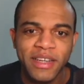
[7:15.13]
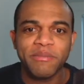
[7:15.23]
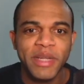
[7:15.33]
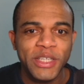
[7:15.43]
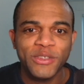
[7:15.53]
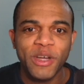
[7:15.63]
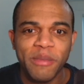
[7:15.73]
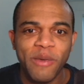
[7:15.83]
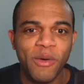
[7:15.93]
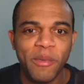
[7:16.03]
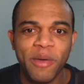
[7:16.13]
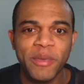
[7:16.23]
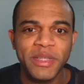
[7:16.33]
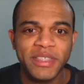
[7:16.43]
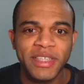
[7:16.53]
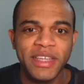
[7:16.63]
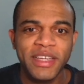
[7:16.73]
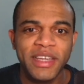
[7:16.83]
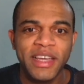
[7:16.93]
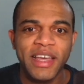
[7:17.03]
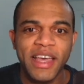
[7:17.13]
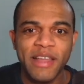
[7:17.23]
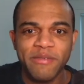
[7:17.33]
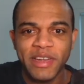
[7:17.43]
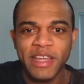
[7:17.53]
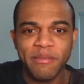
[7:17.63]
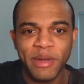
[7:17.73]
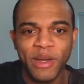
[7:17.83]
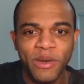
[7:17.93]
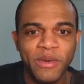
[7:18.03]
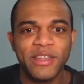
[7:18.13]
please join my WAP community in the link below.